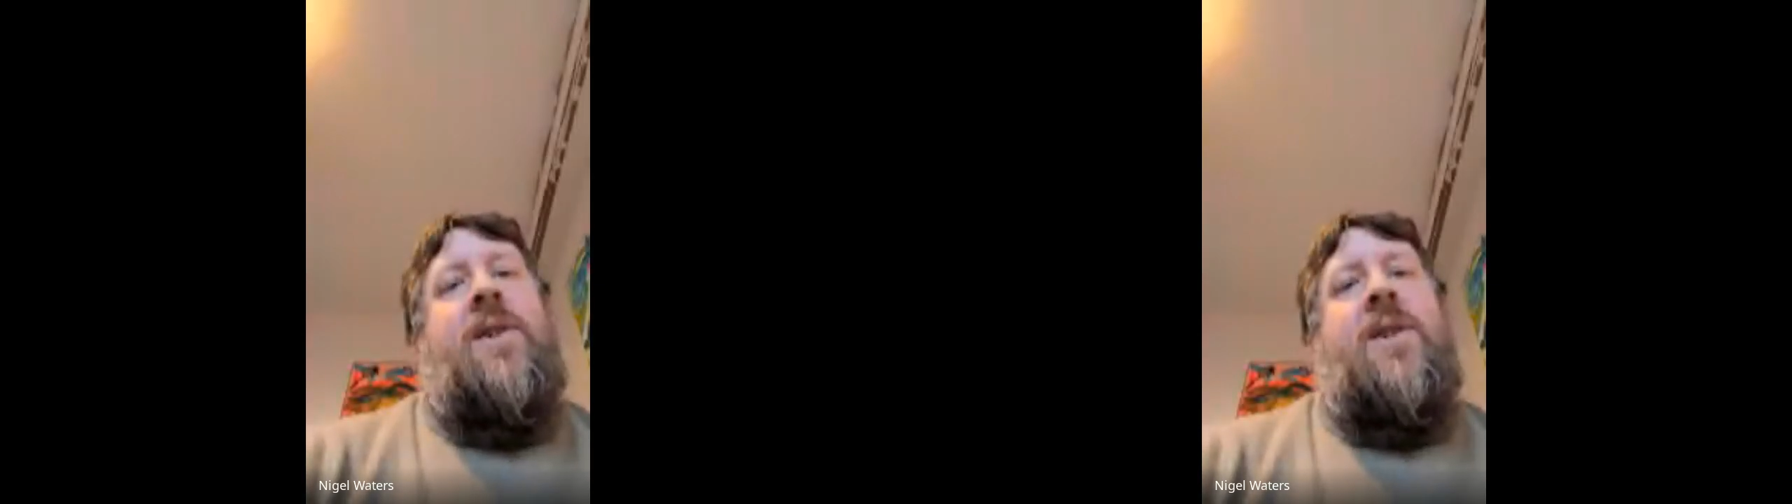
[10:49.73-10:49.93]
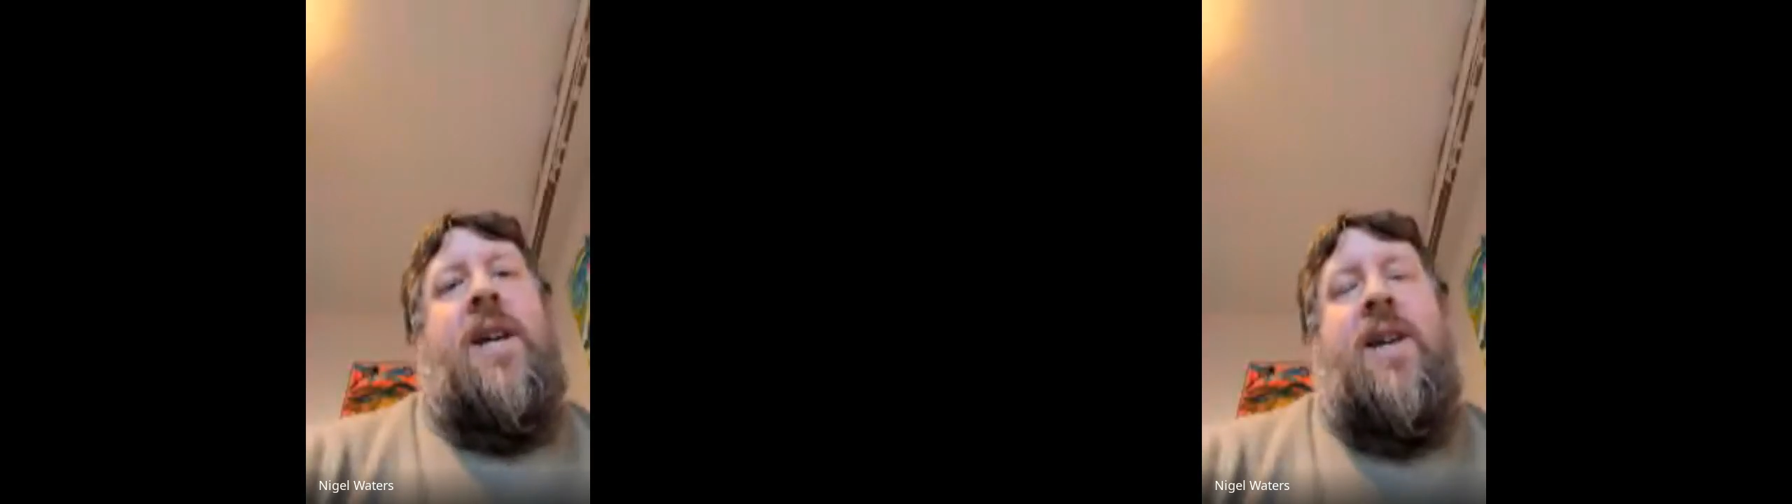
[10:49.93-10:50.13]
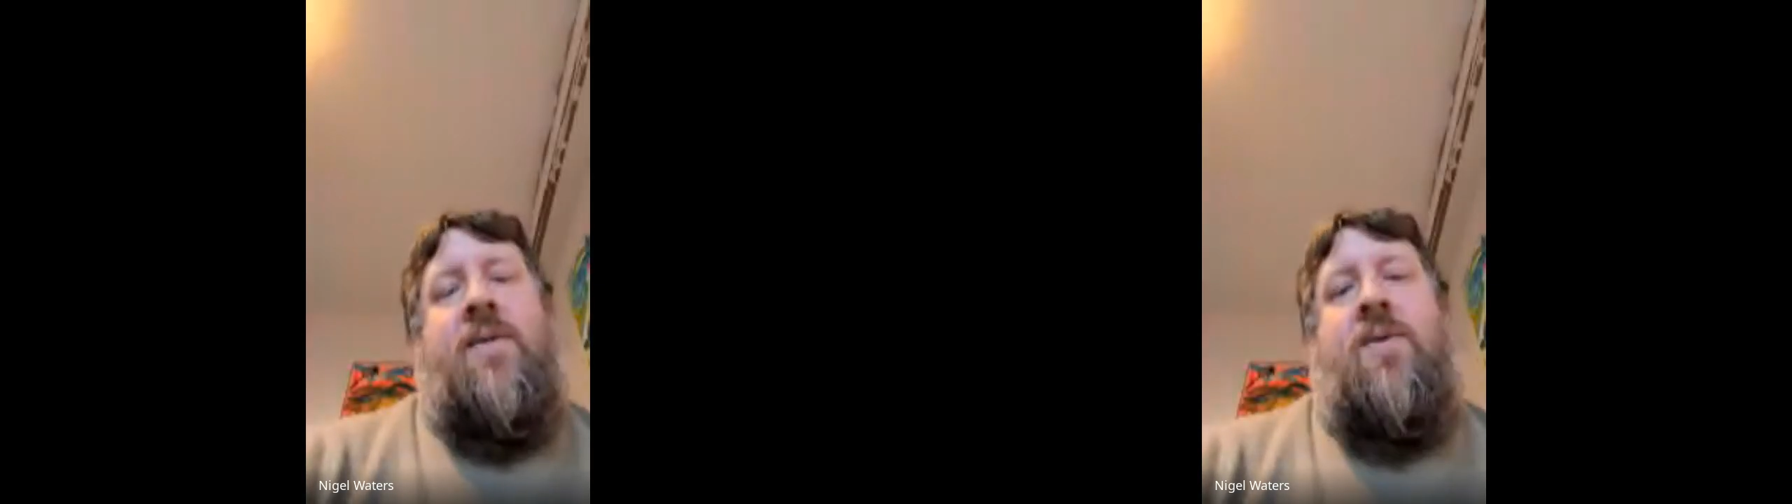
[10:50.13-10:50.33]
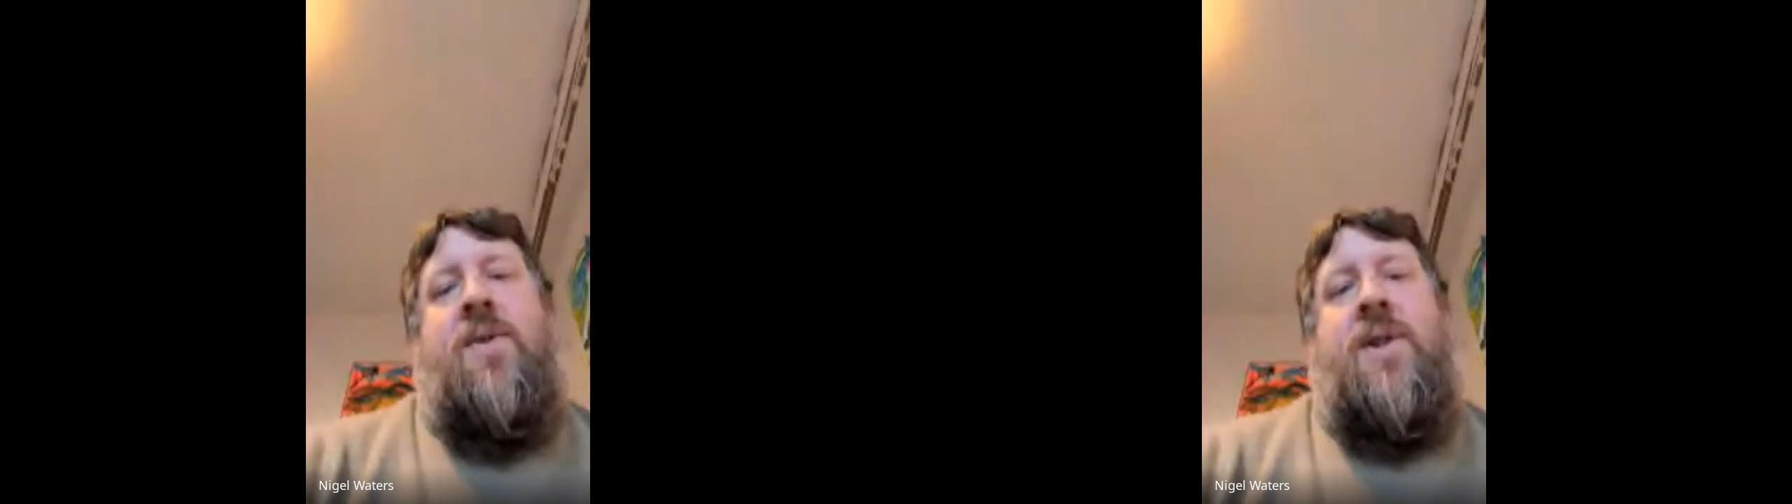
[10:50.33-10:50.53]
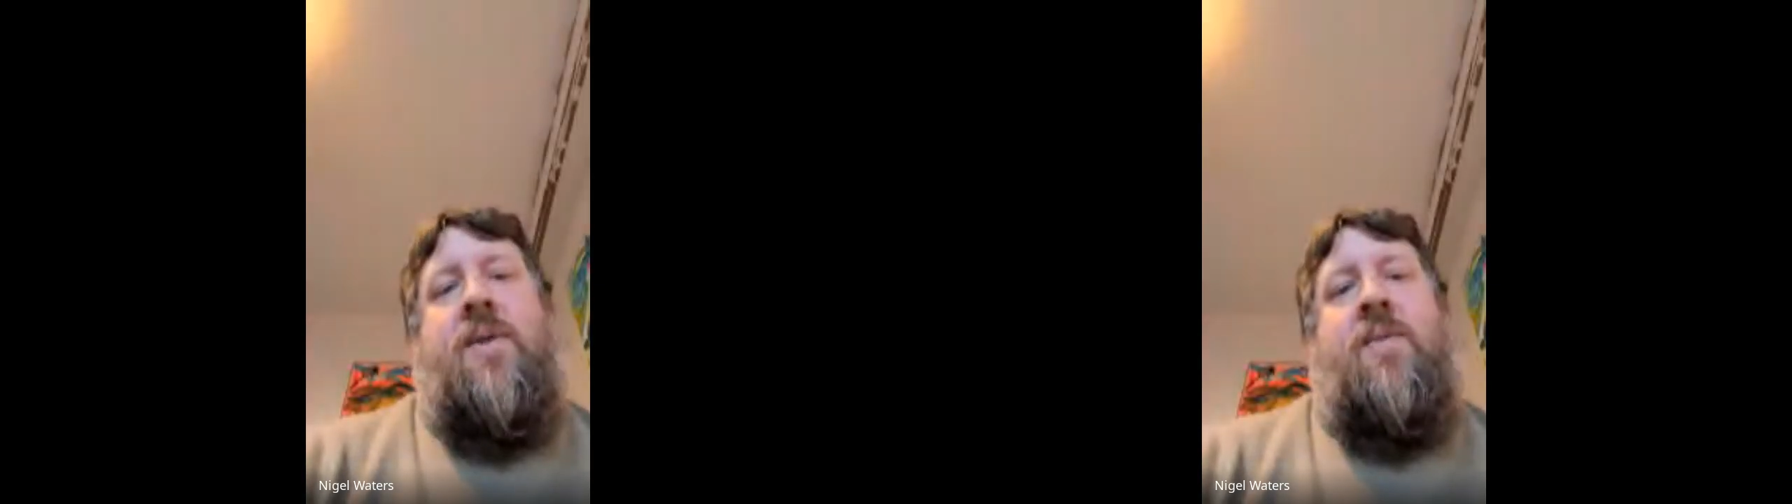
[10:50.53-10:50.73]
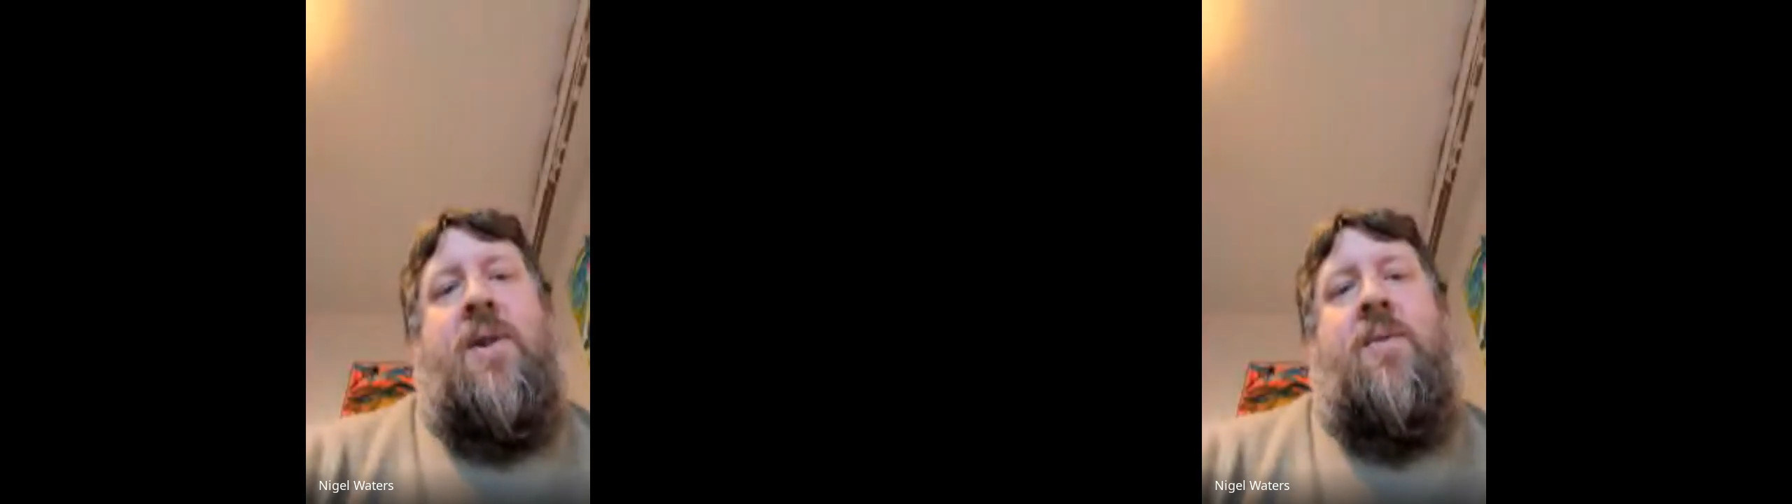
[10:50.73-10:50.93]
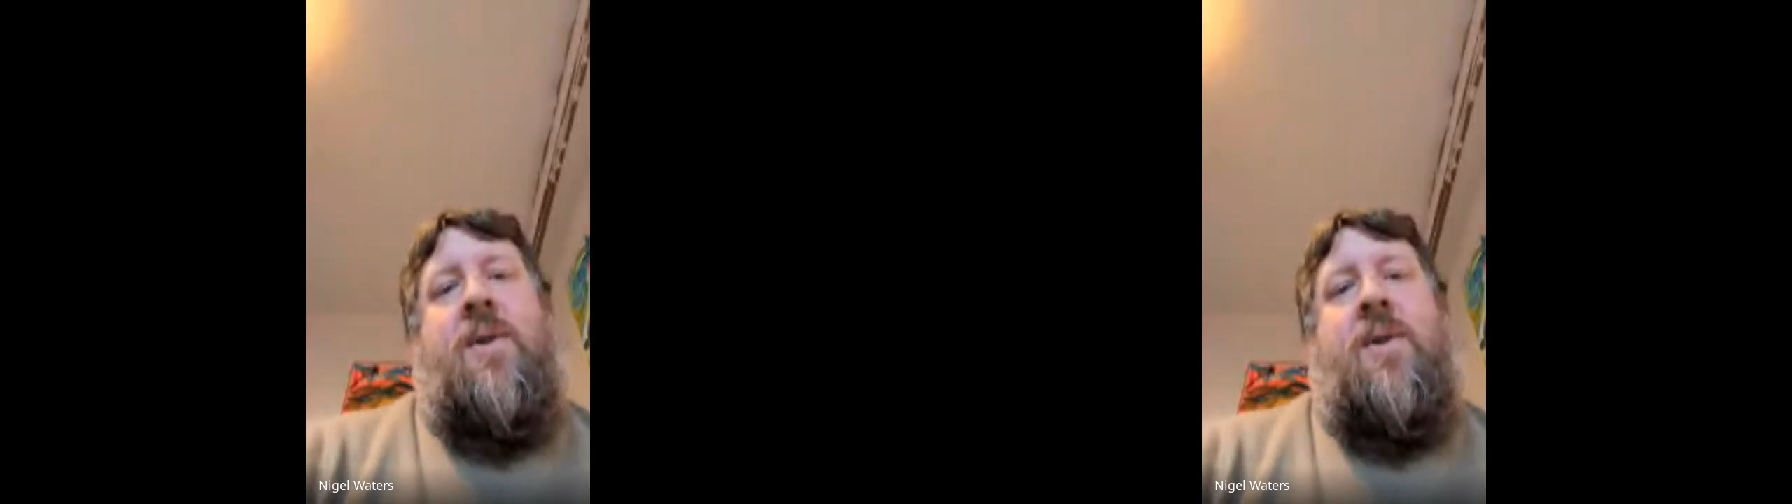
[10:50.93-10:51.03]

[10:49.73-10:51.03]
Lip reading: successful because it